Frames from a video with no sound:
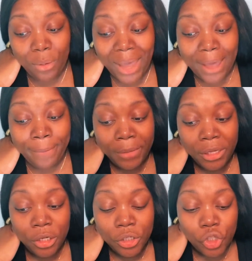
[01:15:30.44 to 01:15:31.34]
Okay.
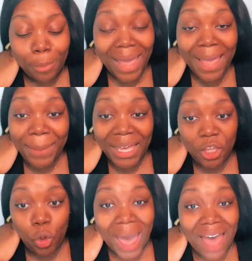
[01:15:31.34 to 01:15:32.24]
So maybe
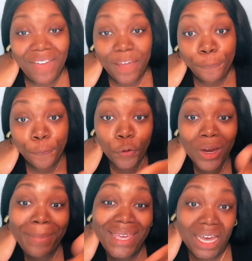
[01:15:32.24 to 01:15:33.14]
you have a
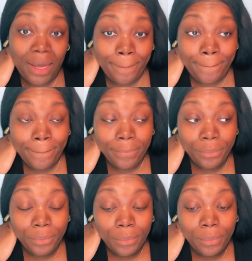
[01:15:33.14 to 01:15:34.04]
freemium
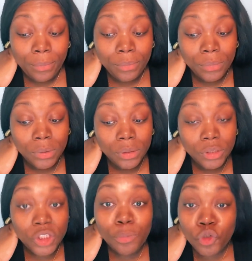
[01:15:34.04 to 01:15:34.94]

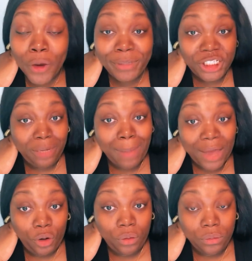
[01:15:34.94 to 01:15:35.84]
subscription
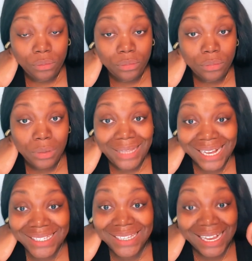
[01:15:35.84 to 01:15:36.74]
model.
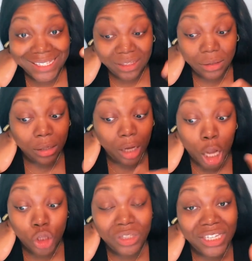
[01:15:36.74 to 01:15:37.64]
That's
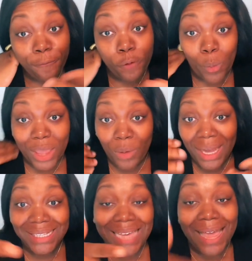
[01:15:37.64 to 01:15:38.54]
a different way you
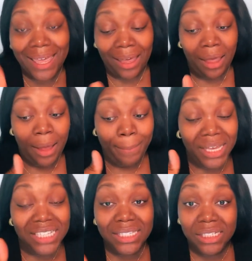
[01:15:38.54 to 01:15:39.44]
can attack it
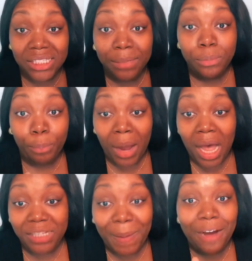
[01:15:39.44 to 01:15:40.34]
because
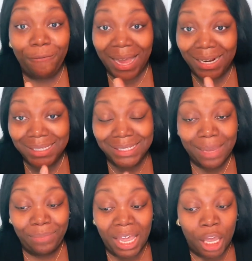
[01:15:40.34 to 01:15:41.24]
Spotify does the
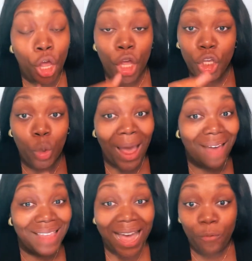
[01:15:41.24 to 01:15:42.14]
same thing. You don't
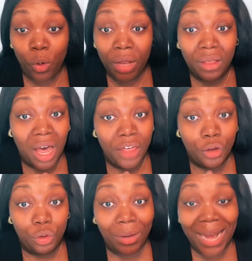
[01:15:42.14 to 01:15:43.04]
have to have one or the
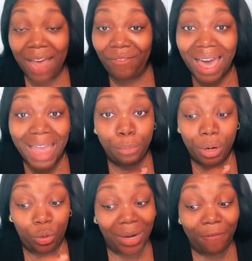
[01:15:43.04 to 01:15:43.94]
other. You can have a
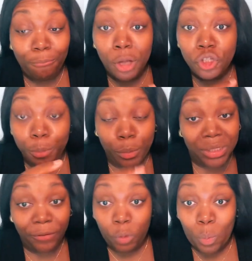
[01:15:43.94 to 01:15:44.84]
hybrid. You can have multiple
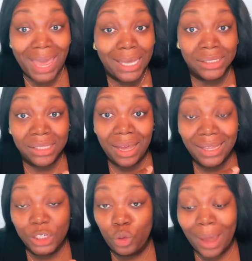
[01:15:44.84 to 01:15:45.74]
different ways
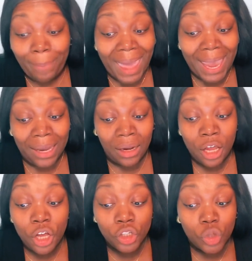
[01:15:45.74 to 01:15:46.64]
that you get paid.
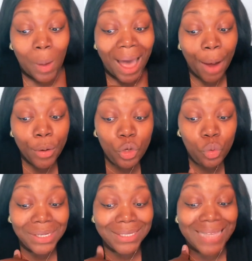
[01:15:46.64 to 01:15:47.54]
So how are
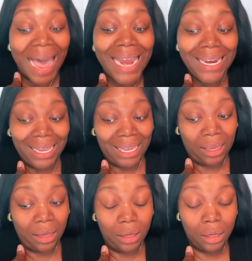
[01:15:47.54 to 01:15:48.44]
you
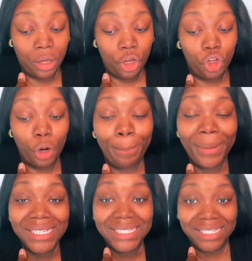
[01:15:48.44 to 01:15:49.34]
designing your
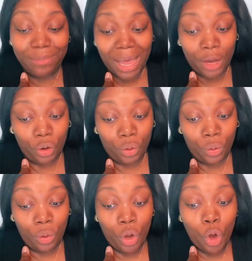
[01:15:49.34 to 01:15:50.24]
business
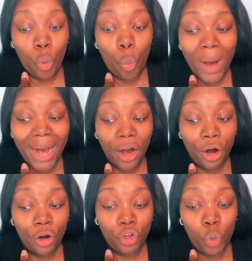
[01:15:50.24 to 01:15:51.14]
model
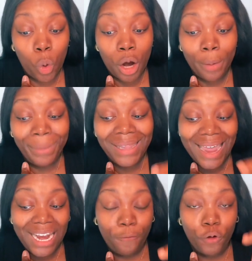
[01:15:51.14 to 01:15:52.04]
where you are
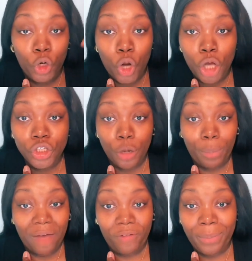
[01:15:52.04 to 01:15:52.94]
planning for long-term
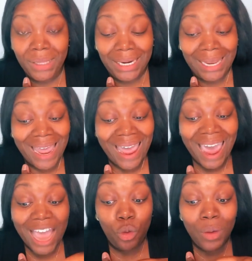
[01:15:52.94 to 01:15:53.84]
profitability?
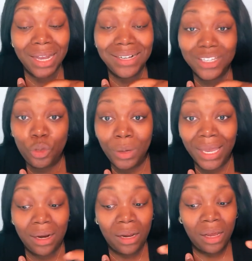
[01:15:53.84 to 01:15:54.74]
And you
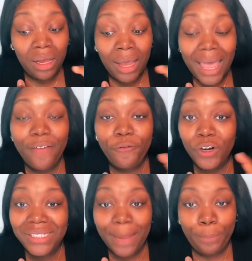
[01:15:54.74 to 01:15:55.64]
can,
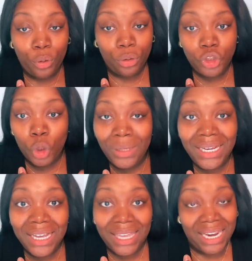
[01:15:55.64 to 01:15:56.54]
for example,
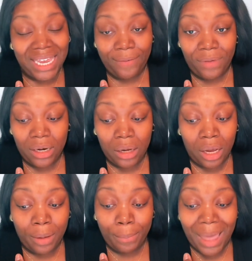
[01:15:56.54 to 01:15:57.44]
Jolena can even
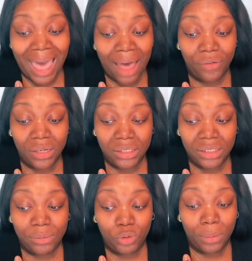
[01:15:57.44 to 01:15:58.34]
have a
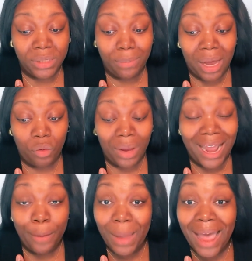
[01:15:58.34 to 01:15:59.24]
subscription model. And
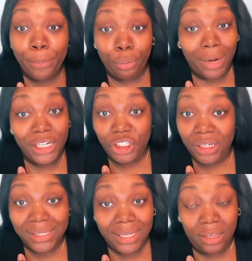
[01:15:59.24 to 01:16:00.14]
I pray she
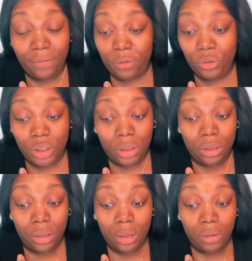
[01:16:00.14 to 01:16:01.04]
does it in the
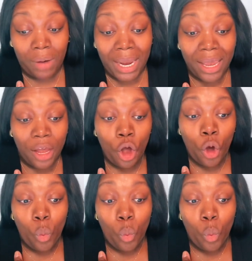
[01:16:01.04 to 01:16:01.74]
future, right?